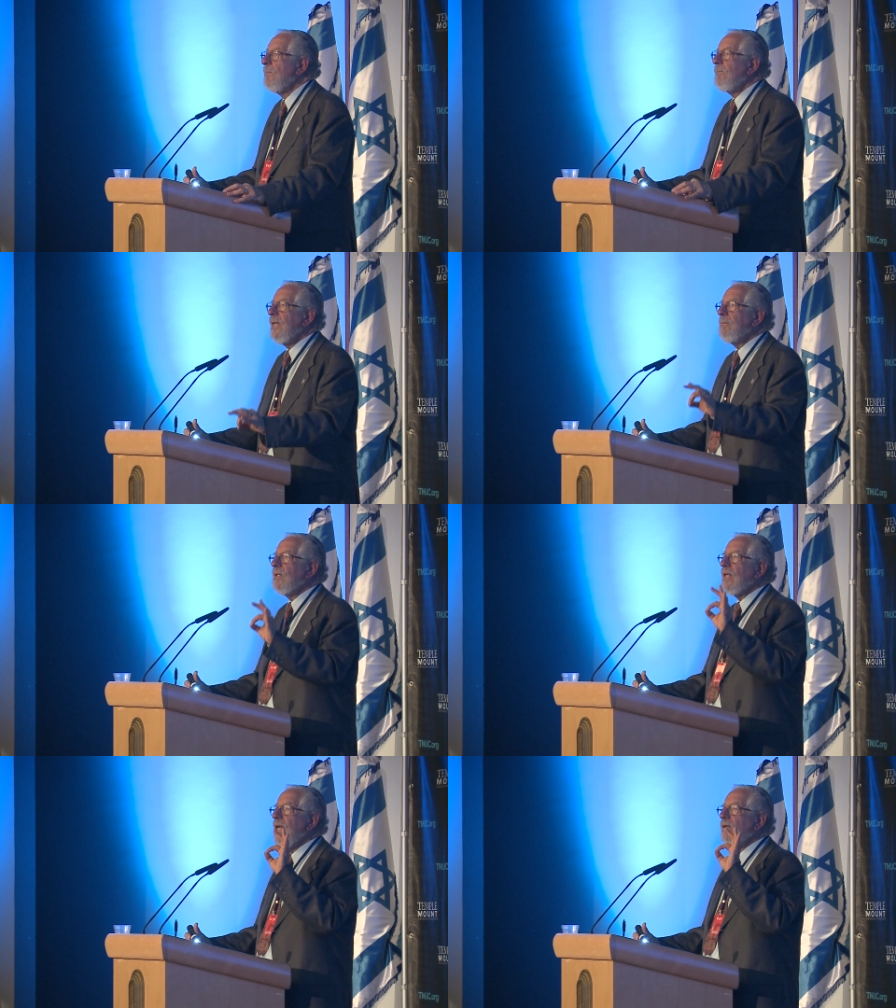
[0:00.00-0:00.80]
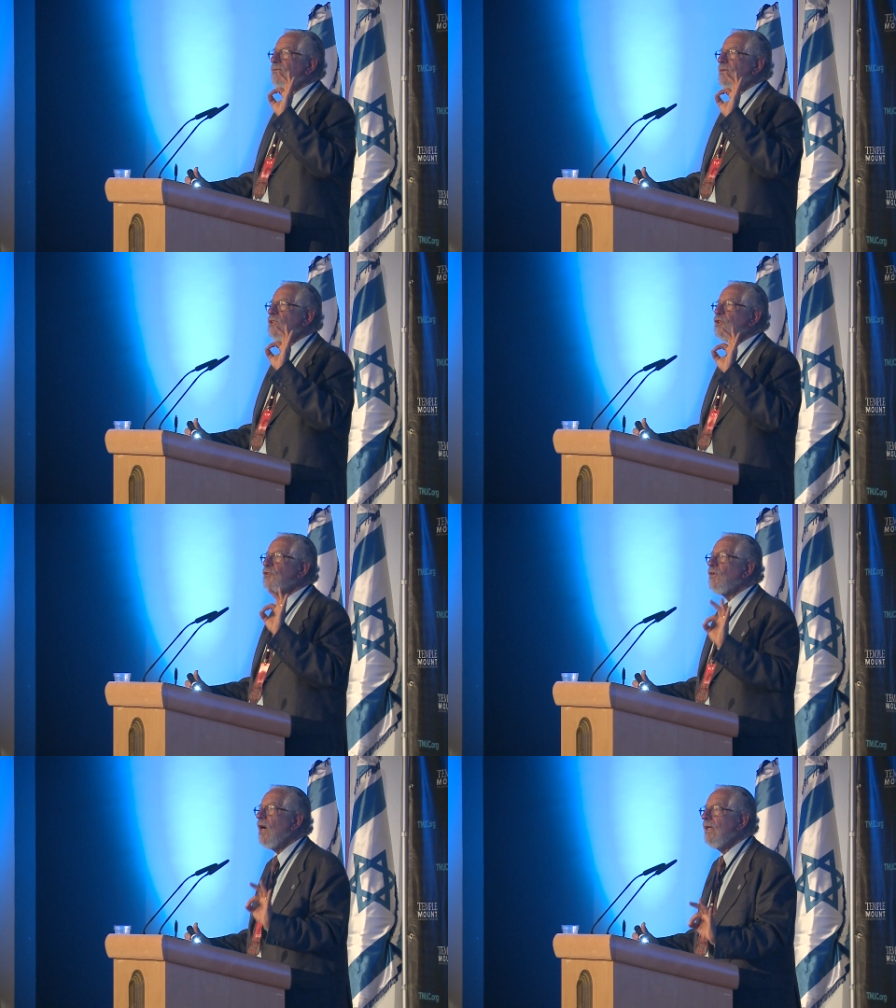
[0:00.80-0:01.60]
People have
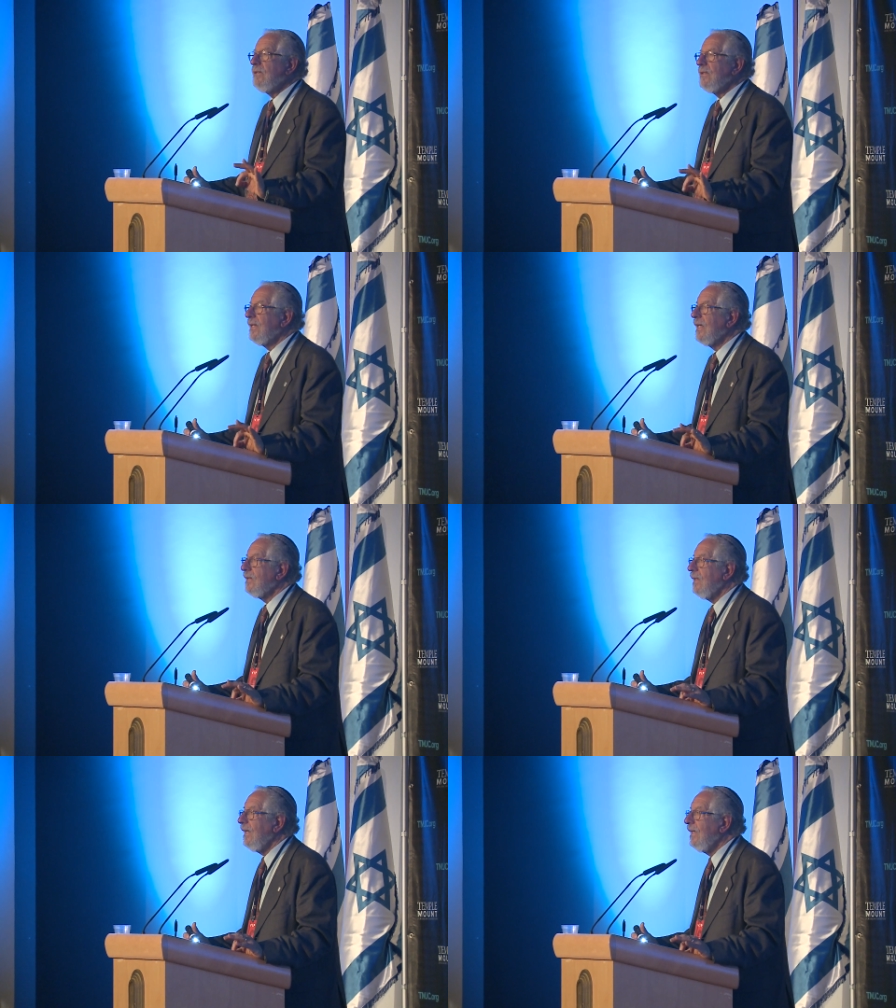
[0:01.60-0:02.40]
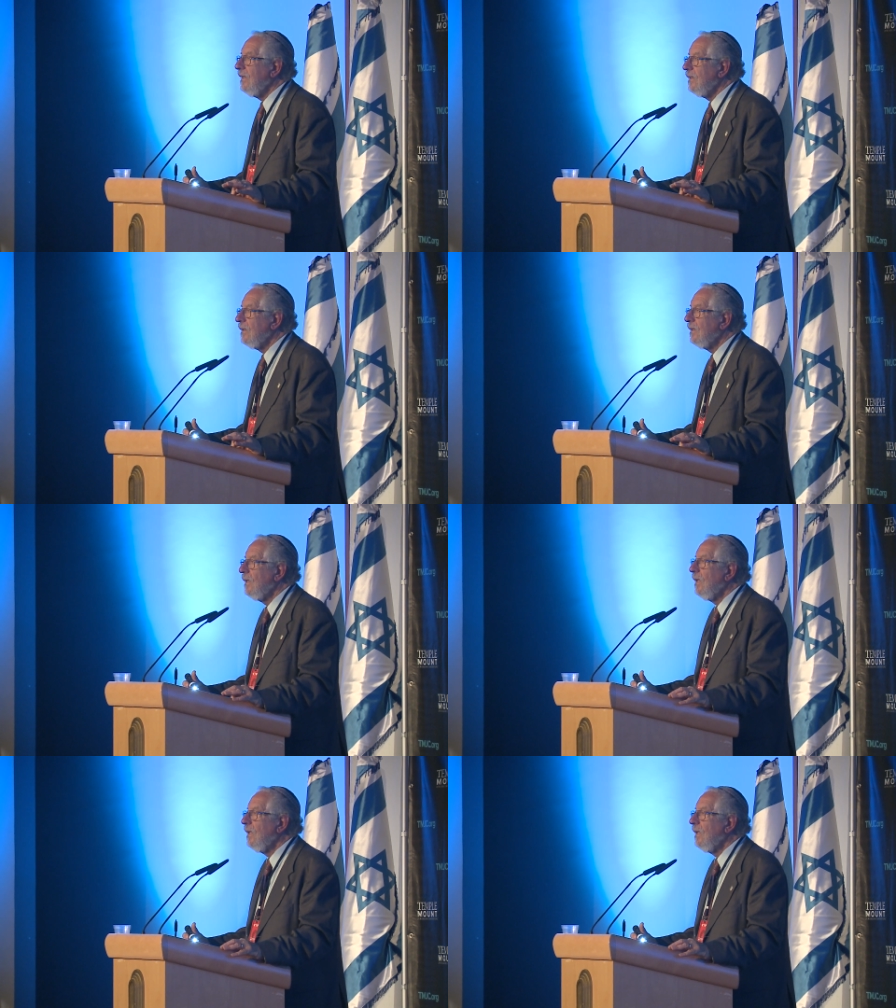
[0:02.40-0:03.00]
tried to get in.